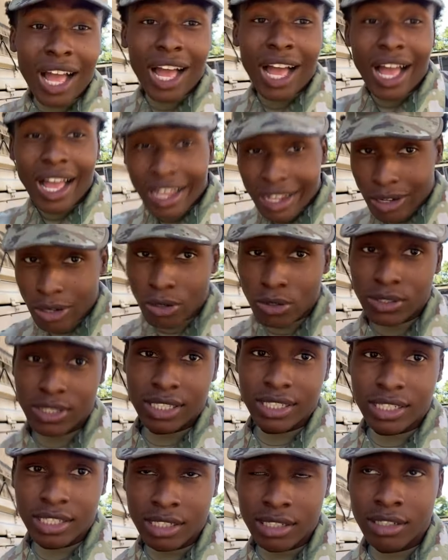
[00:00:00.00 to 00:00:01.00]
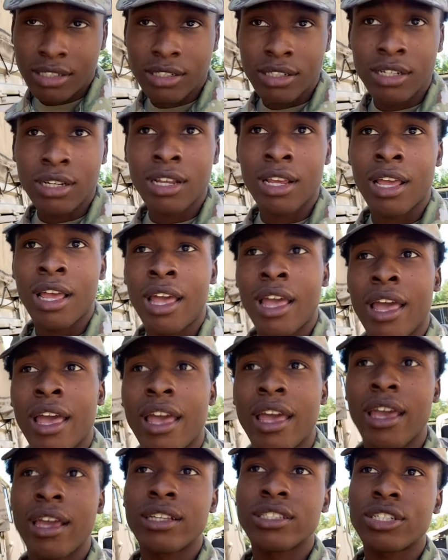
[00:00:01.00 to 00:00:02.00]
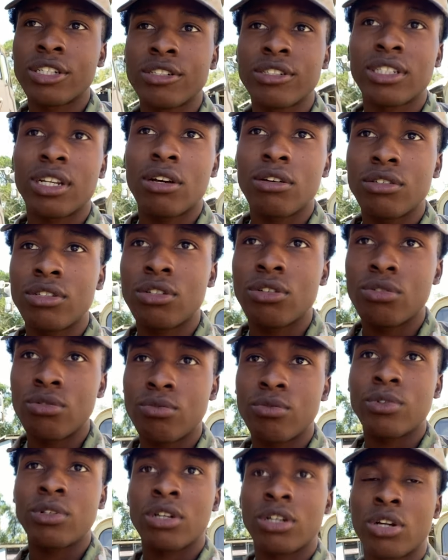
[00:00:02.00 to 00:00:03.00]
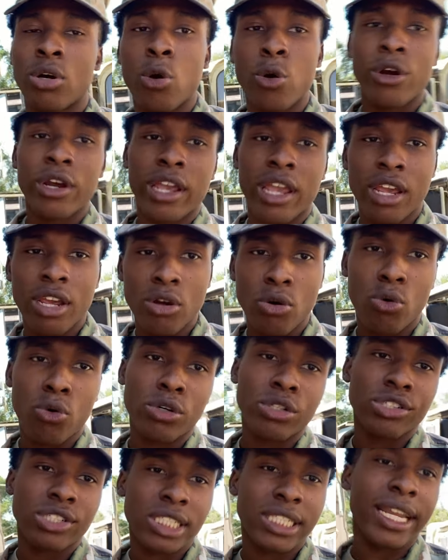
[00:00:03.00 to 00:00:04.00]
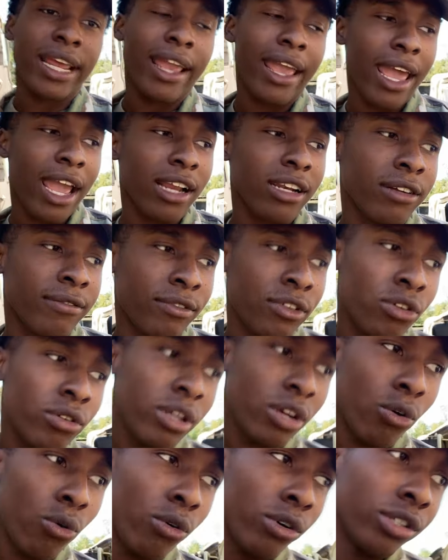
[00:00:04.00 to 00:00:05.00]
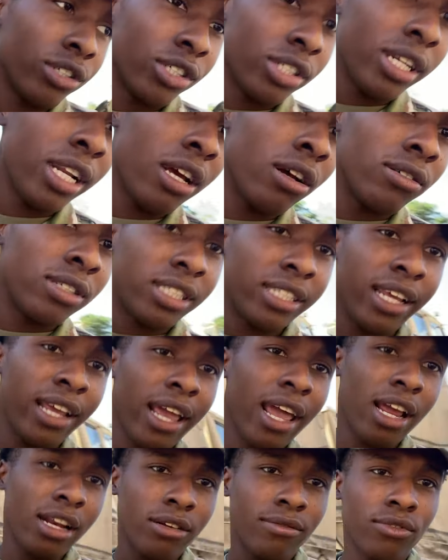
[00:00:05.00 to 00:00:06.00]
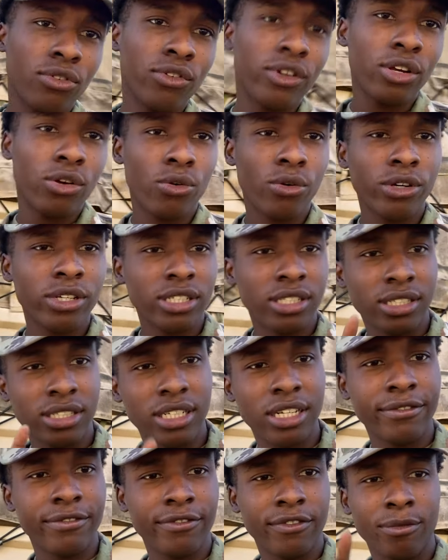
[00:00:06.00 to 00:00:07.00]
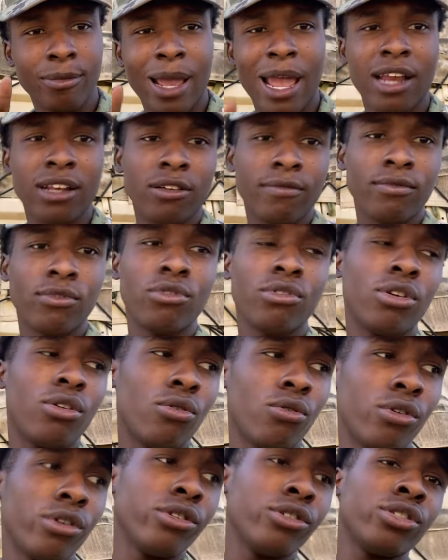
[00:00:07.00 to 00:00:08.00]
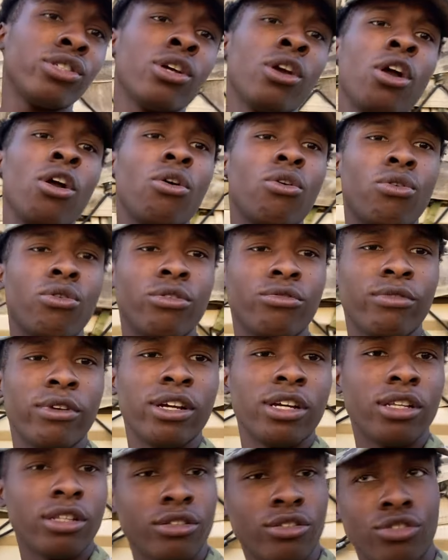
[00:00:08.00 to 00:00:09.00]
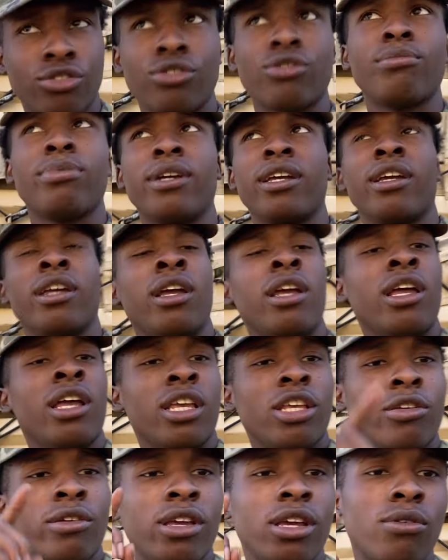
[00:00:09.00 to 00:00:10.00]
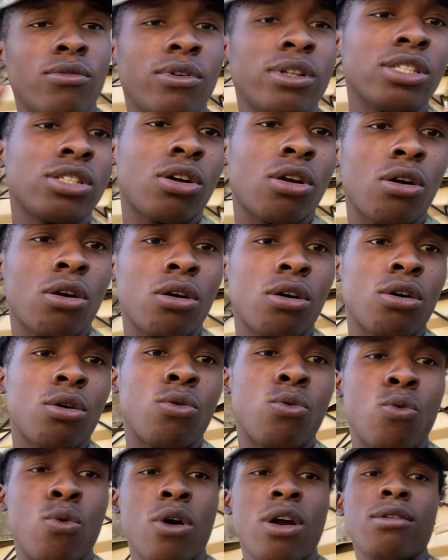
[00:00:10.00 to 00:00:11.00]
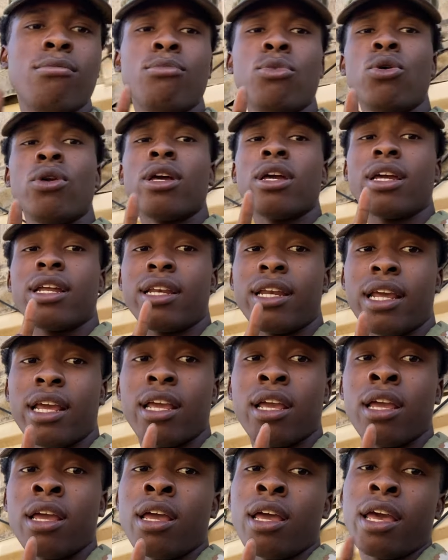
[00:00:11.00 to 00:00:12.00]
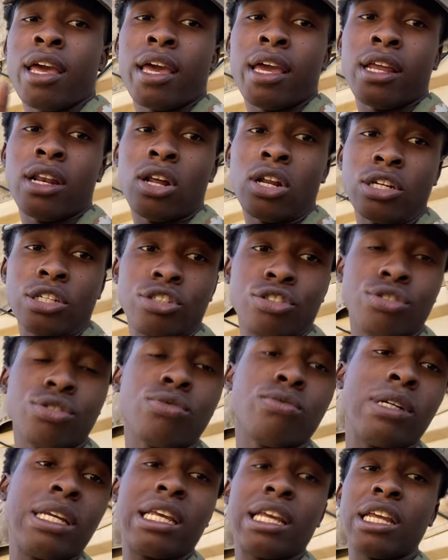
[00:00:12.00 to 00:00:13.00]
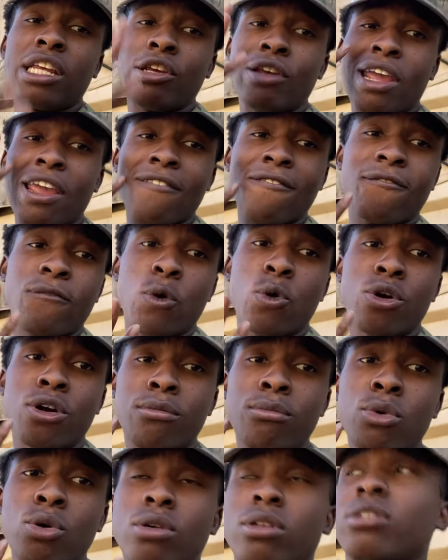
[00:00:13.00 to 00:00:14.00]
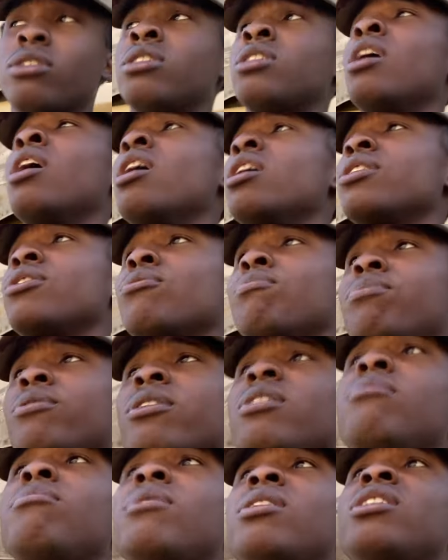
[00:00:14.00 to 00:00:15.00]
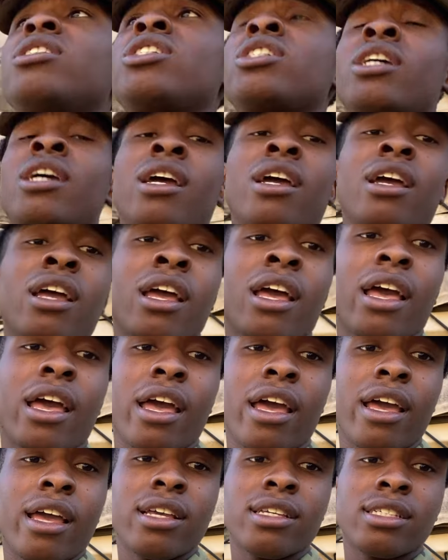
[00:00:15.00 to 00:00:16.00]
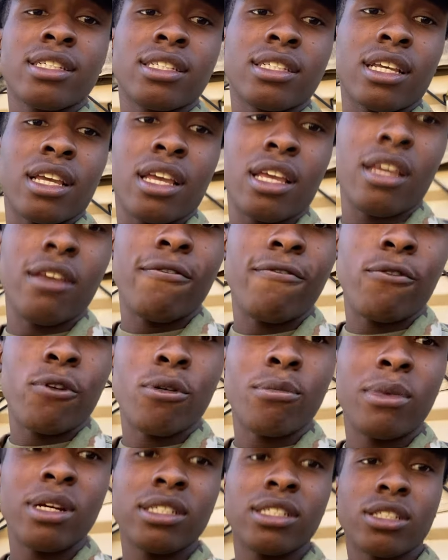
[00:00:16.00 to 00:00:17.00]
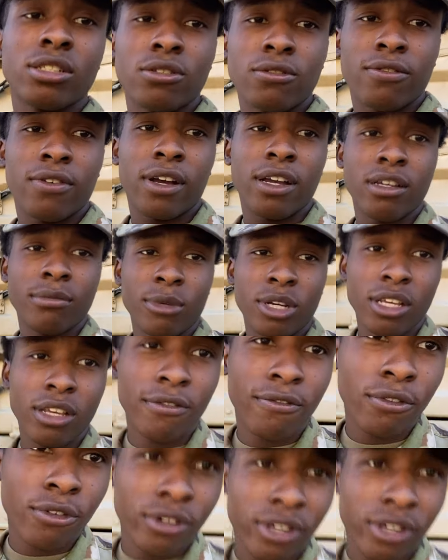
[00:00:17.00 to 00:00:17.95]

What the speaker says: I goes in, and it turns out, you know, we're on hurricane orders, state active duty orders. Now, state active duty orders is different from active duty orders or regular drill pay. You get what is called one muda a day. And on a drill weekend, you get four mudas. So pretty much, as an E4 myself, I am an E4,